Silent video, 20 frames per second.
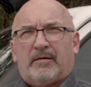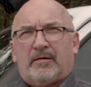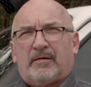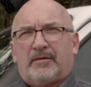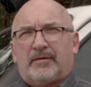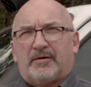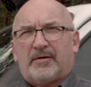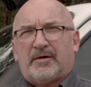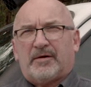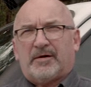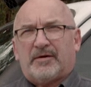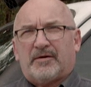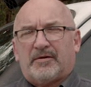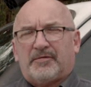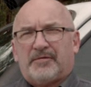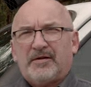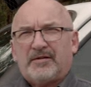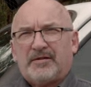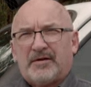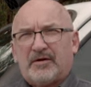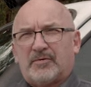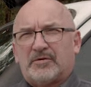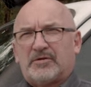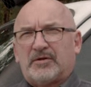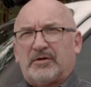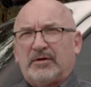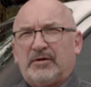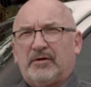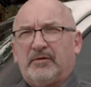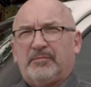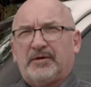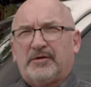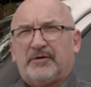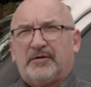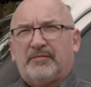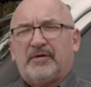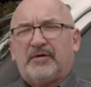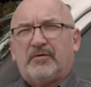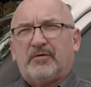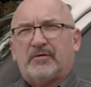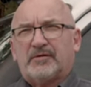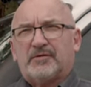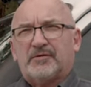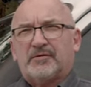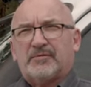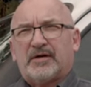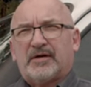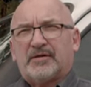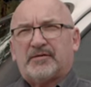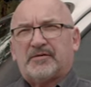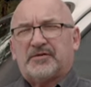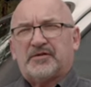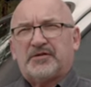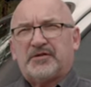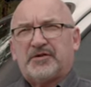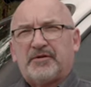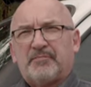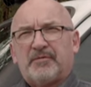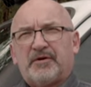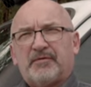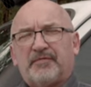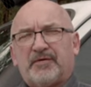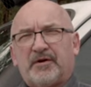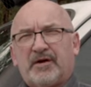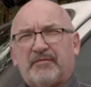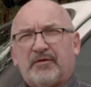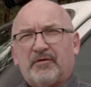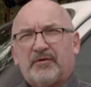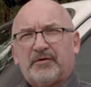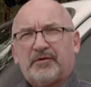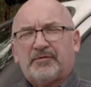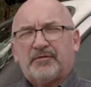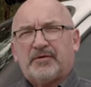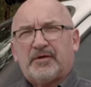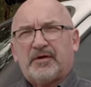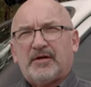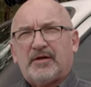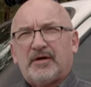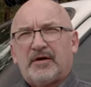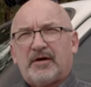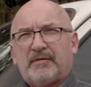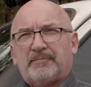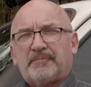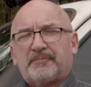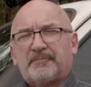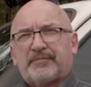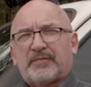Okay, I think that was a little bit difficult to see, but if you have a look at the